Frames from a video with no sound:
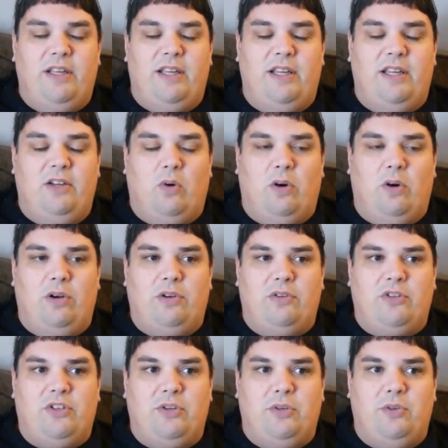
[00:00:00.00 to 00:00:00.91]
in order
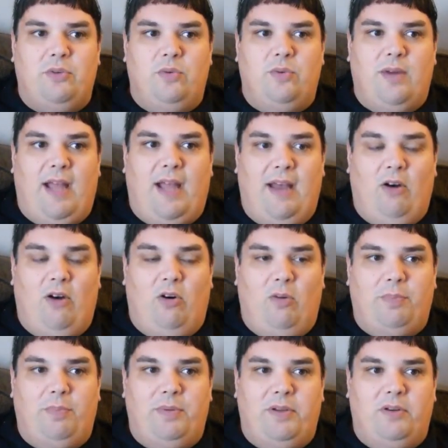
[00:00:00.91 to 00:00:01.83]
to
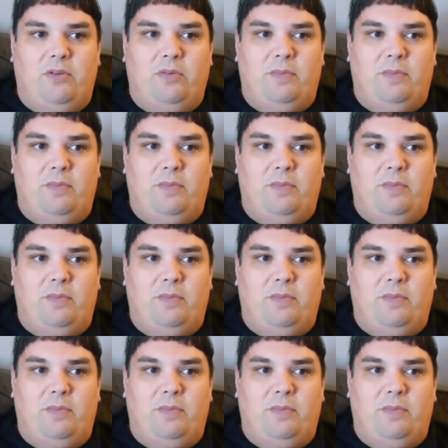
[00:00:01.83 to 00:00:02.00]
help, in,